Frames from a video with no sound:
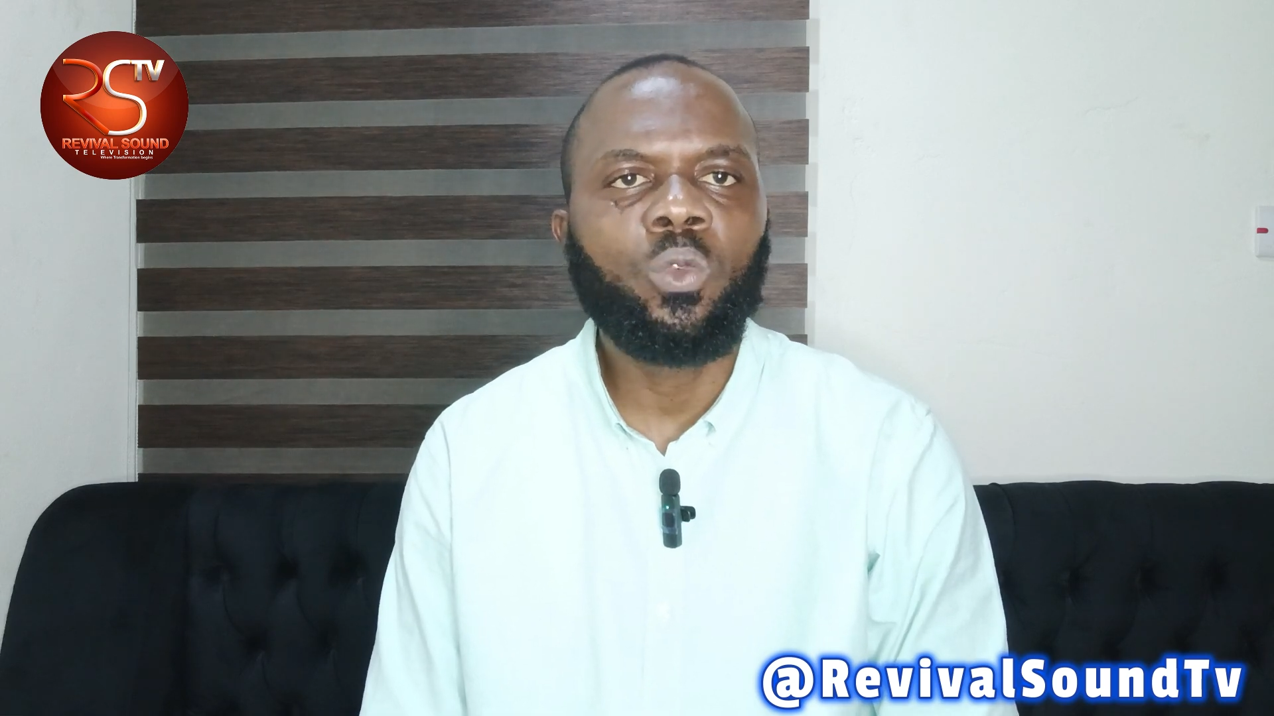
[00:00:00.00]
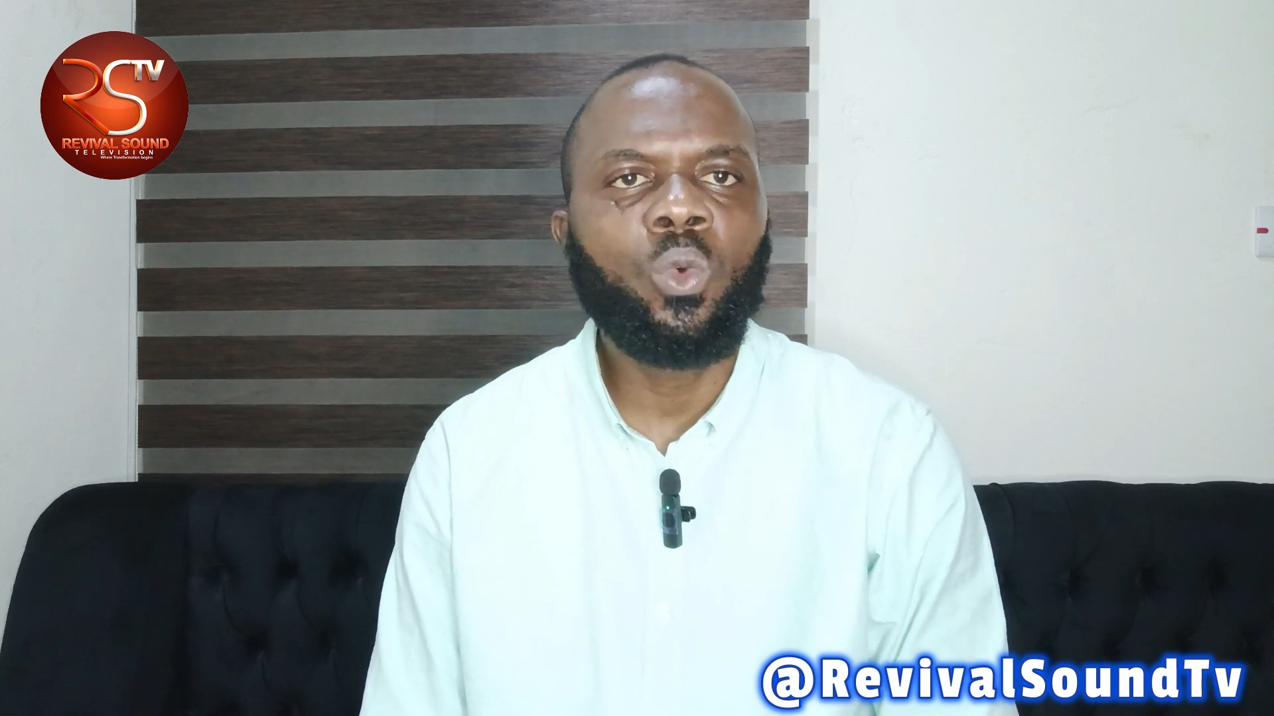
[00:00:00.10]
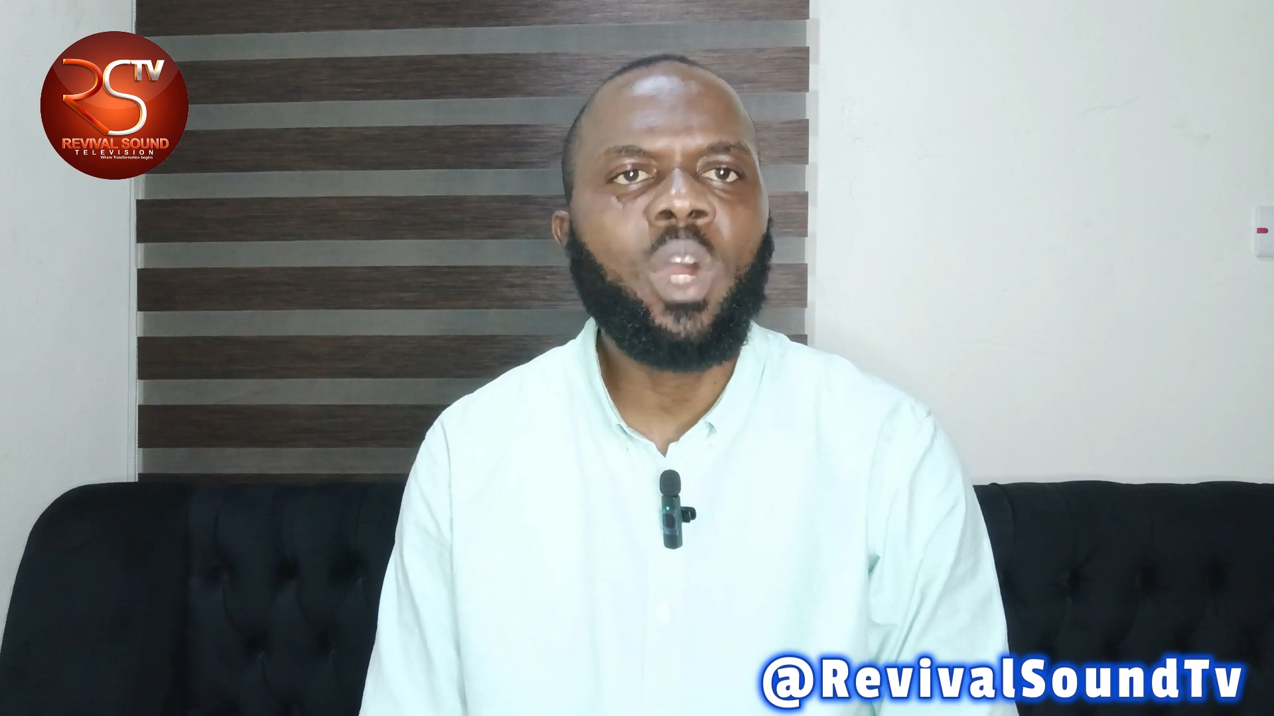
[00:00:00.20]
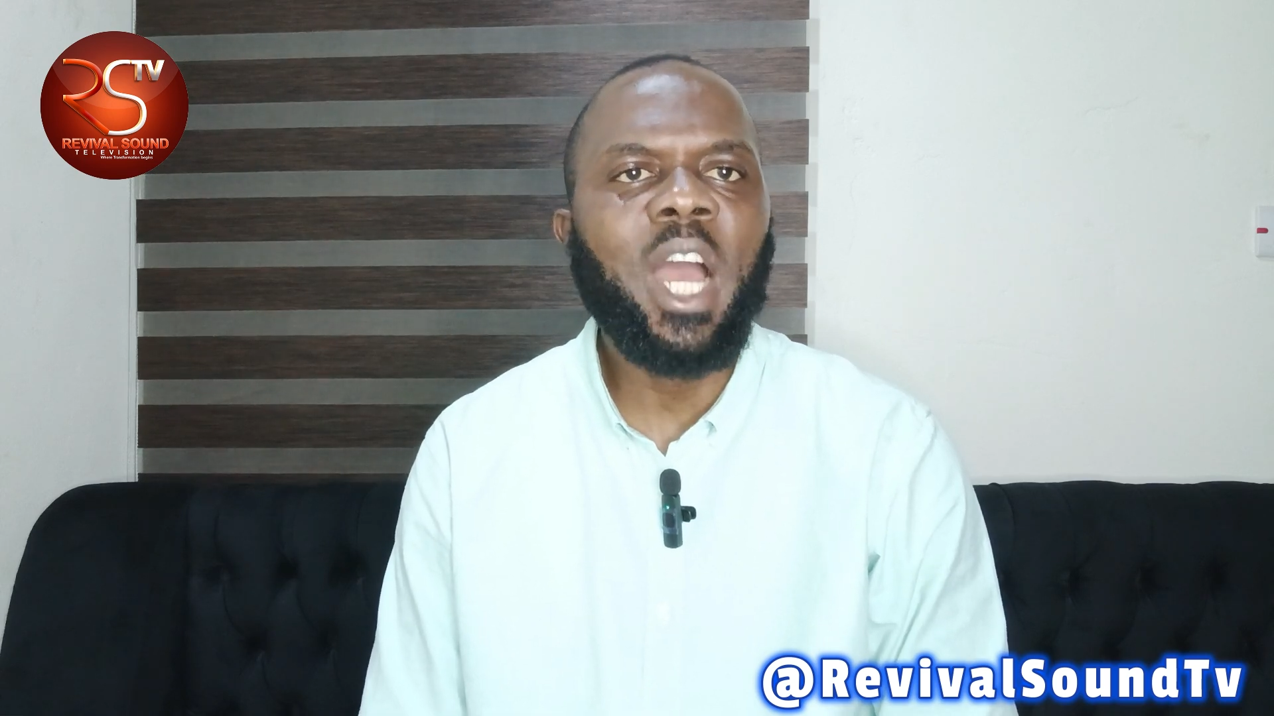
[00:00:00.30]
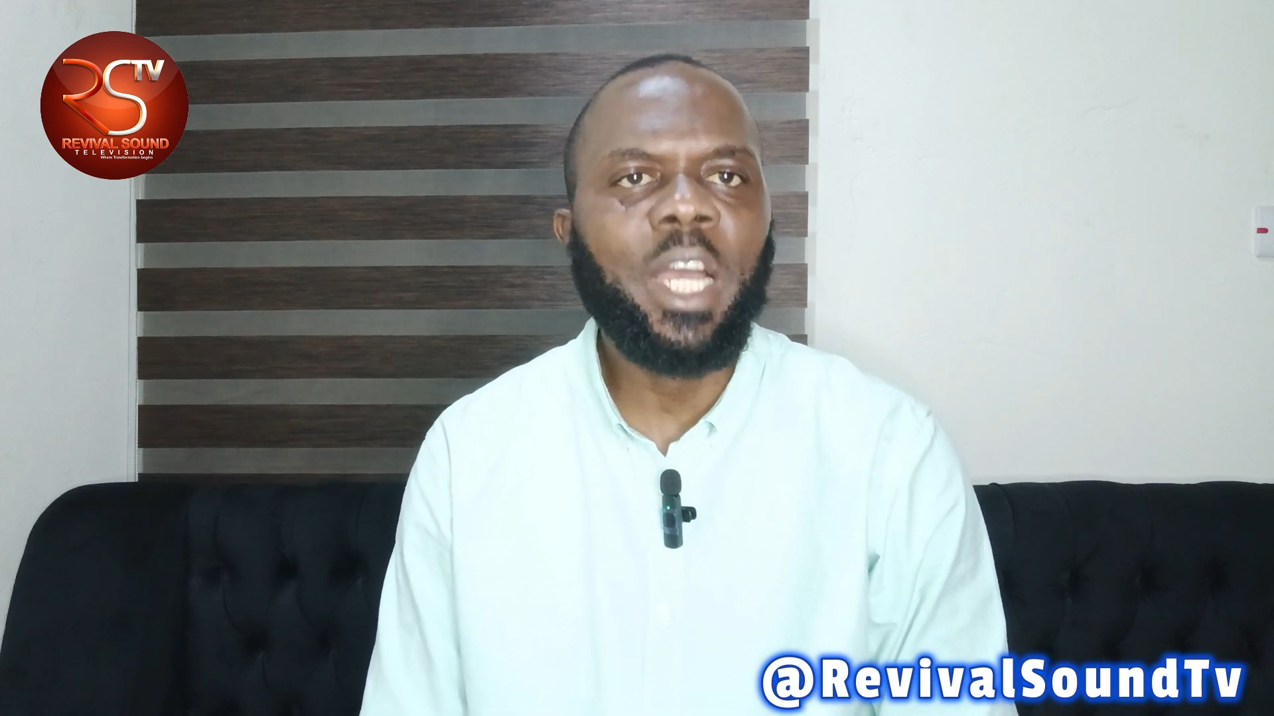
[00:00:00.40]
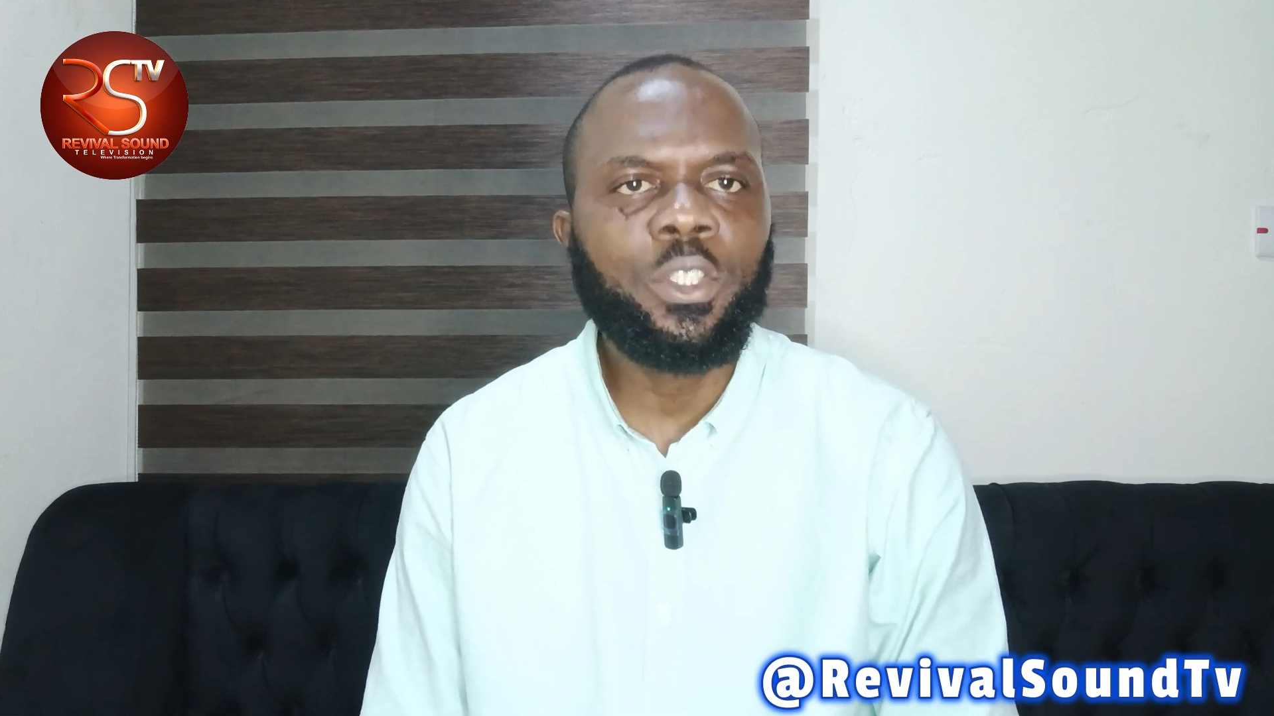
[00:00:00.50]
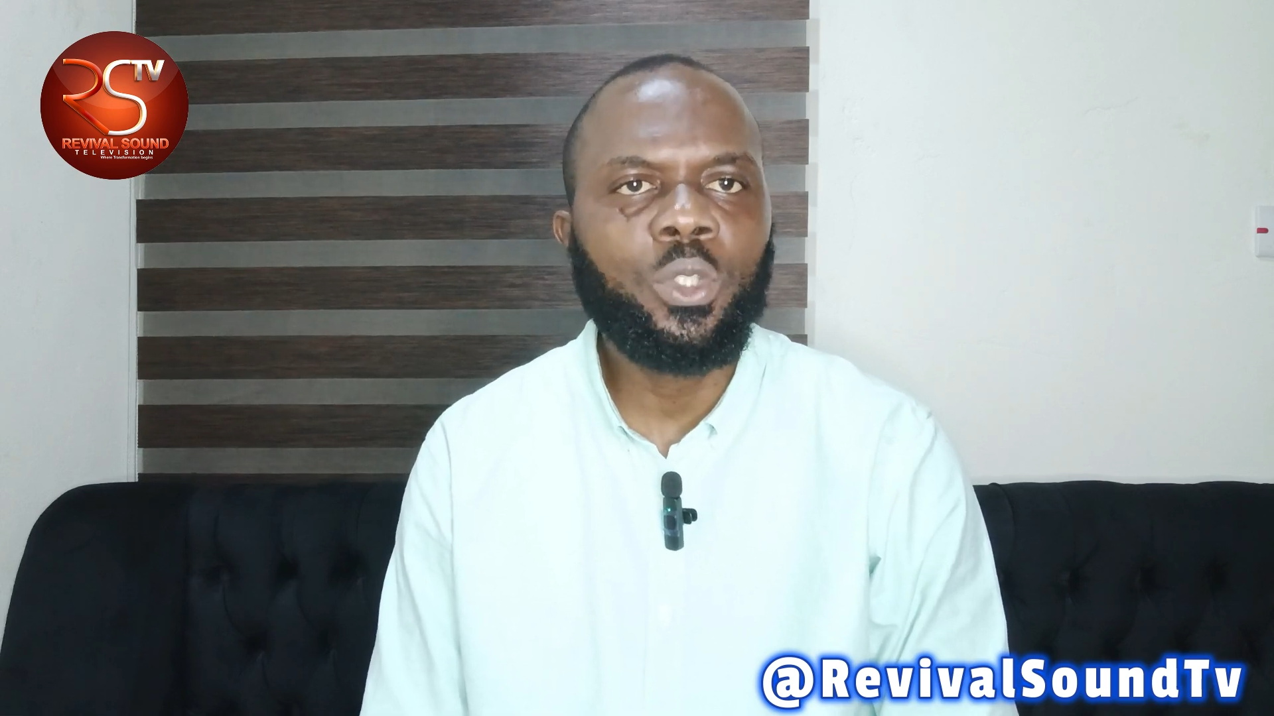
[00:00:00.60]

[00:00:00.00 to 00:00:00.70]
Who are